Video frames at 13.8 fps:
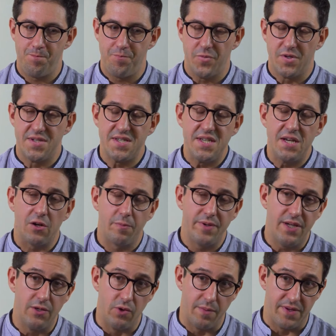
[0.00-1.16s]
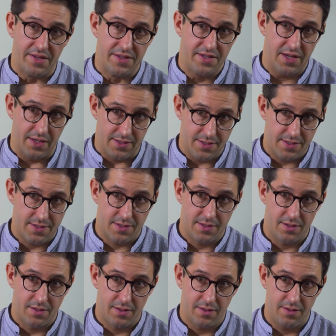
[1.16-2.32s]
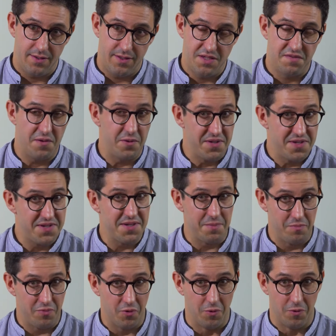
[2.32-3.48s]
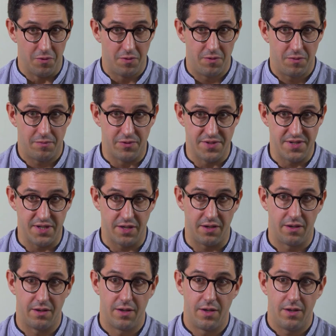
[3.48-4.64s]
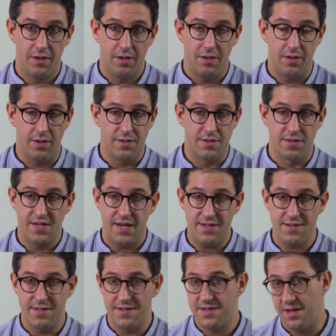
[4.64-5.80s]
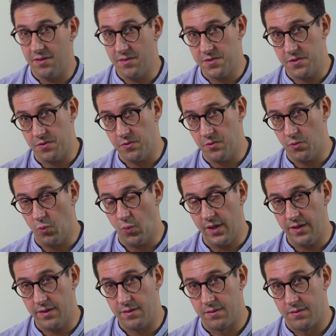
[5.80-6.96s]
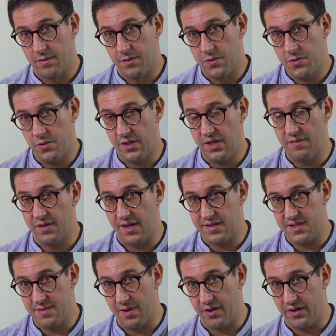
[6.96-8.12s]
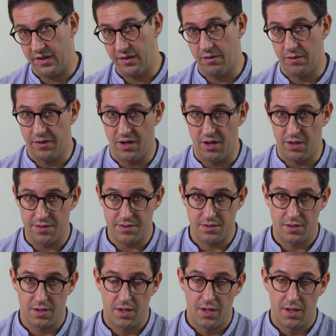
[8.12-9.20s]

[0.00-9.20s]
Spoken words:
The CRP rapid test is very simple, per se. It's a test that tells you when to give an antibiotic or not.